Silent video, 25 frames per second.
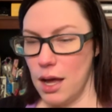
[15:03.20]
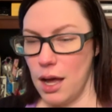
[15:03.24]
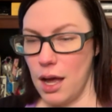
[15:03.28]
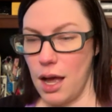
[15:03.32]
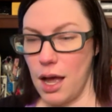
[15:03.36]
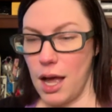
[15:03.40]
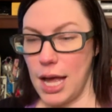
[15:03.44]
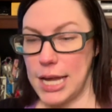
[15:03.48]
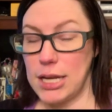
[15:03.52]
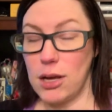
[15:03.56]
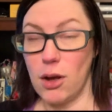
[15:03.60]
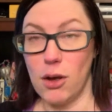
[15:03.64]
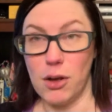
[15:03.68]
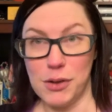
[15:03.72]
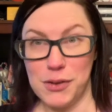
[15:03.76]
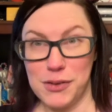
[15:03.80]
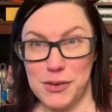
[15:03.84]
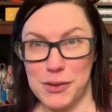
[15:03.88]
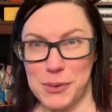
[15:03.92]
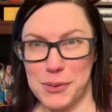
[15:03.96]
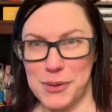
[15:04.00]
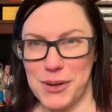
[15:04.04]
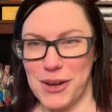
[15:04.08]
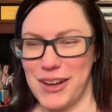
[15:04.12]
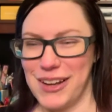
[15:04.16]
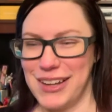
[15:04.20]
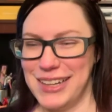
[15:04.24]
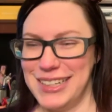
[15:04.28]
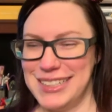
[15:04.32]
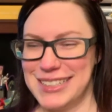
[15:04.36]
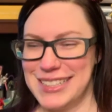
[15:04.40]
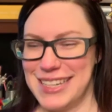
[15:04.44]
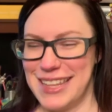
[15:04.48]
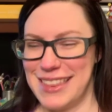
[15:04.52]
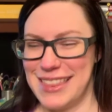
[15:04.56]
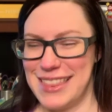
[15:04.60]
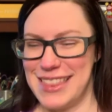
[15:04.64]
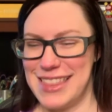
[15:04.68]
I also got
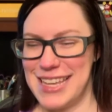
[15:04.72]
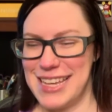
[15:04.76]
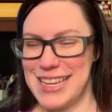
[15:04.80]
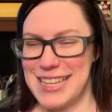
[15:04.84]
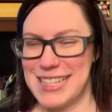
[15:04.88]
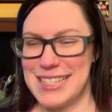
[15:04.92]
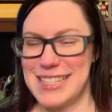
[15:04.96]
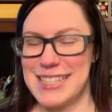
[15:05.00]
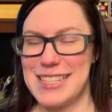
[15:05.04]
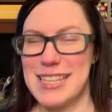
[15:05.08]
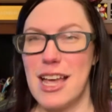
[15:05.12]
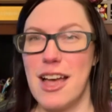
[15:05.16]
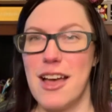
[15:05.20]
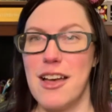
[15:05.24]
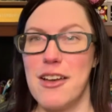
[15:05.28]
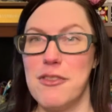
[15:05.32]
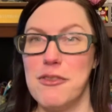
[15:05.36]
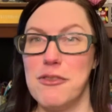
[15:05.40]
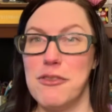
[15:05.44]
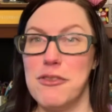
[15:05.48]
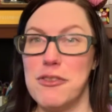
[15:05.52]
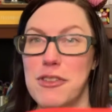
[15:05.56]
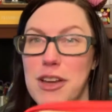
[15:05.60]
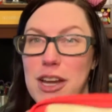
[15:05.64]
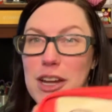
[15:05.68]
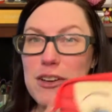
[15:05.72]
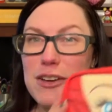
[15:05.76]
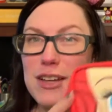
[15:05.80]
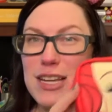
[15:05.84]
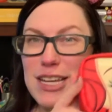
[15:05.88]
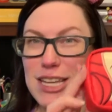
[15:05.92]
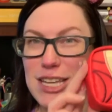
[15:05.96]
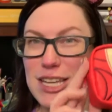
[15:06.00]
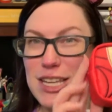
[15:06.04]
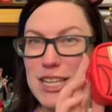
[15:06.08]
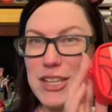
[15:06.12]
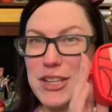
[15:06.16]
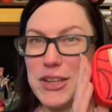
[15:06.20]
this very
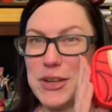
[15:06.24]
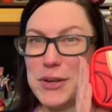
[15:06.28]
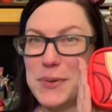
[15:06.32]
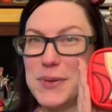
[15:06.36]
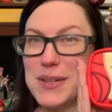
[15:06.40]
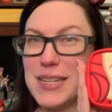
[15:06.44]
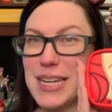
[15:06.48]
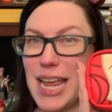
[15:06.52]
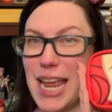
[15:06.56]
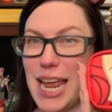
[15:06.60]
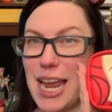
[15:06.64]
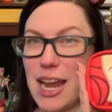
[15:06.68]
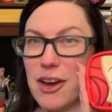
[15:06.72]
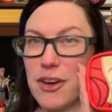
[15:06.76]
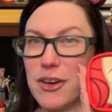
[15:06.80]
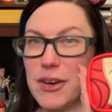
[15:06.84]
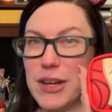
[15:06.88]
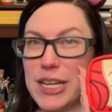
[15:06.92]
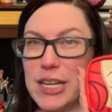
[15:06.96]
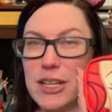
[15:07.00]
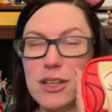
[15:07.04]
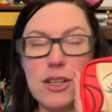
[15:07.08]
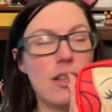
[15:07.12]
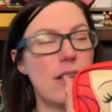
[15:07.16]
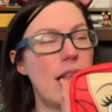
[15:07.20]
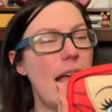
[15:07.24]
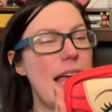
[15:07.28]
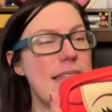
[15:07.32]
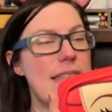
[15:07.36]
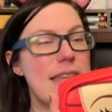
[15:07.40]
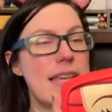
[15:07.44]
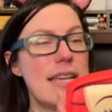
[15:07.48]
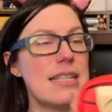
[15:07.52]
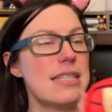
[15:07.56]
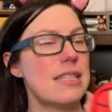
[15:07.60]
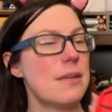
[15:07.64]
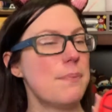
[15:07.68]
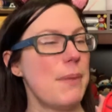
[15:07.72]
cute Ariel, I
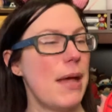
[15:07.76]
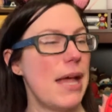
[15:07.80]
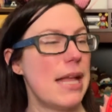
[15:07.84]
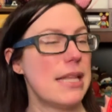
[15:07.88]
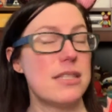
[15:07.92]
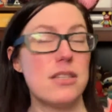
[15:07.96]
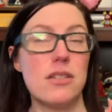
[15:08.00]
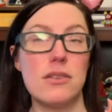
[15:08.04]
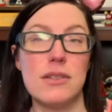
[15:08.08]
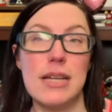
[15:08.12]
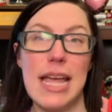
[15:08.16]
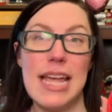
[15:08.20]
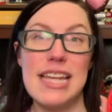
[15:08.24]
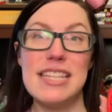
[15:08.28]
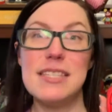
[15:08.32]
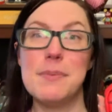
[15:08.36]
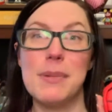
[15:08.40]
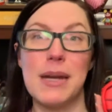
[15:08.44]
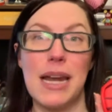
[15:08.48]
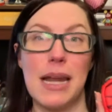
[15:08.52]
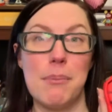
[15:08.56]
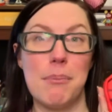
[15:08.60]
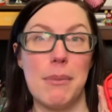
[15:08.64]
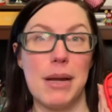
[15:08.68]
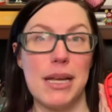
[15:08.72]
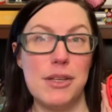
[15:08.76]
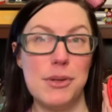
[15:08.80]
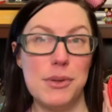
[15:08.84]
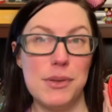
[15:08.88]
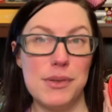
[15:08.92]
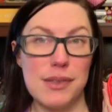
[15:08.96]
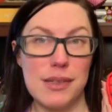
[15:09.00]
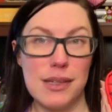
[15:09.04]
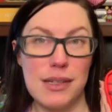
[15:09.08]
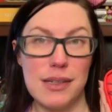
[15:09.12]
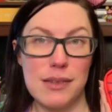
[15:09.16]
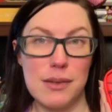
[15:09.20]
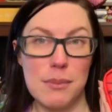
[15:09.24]
think it's a pencil case, but I might use
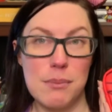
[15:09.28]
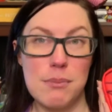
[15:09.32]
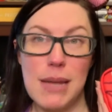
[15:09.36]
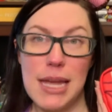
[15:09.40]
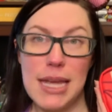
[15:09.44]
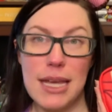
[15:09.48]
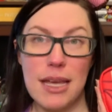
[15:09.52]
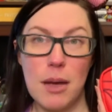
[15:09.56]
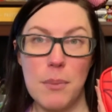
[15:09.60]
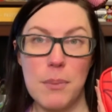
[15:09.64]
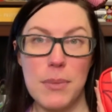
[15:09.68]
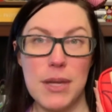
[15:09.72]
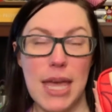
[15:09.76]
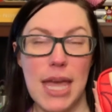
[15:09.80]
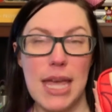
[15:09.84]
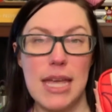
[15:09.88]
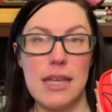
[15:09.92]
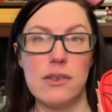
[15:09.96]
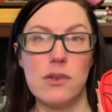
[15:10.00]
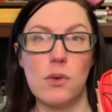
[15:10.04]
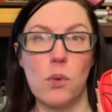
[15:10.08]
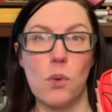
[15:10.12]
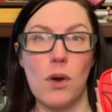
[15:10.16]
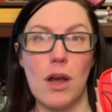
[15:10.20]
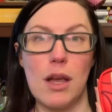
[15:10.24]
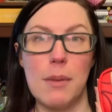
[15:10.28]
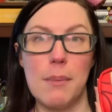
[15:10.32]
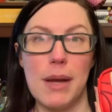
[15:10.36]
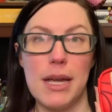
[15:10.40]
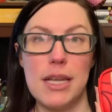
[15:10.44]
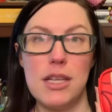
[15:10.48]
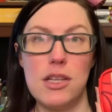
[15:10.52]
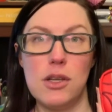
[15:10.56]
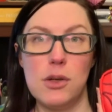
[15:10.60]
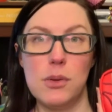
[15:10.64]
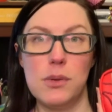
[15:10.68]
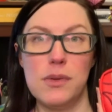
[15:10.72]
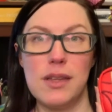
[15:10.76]
it as a makeup case, or I might
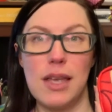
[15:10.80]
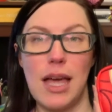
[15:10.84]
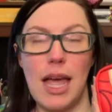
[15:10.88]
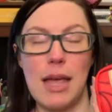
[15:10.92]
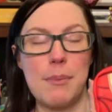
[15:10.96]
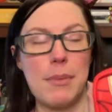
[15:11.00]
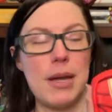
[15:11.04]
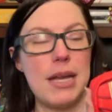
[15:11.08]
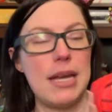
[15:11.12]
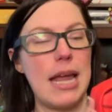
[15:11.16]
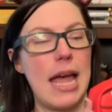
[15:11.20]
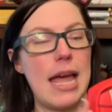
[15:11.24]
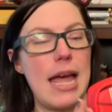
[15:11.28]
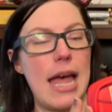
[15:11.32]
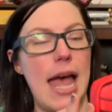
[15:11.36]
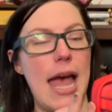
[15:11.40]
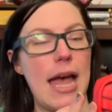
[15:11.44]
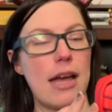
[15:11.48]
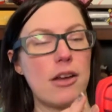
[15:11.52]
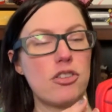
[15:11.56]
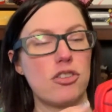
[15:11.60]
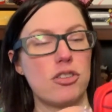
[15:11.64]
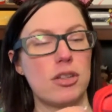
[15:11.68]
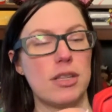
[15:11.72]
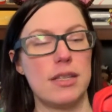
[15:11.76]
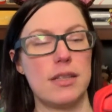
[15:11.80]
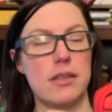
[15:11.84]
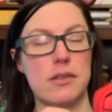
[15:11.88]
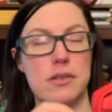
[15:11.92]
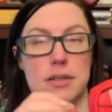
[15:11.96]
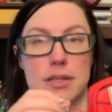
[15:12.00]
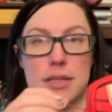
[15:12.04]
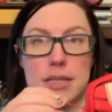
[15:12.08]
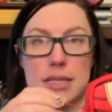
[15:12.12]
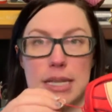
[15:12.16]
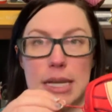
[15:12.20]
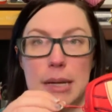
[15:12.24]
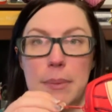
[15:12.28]
use it, actually
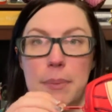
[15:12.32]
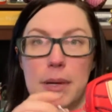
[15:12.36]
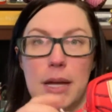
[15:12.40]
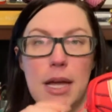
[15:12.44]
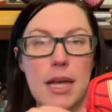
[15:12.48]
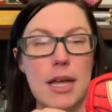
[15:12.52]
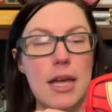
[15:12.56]
there's a zip,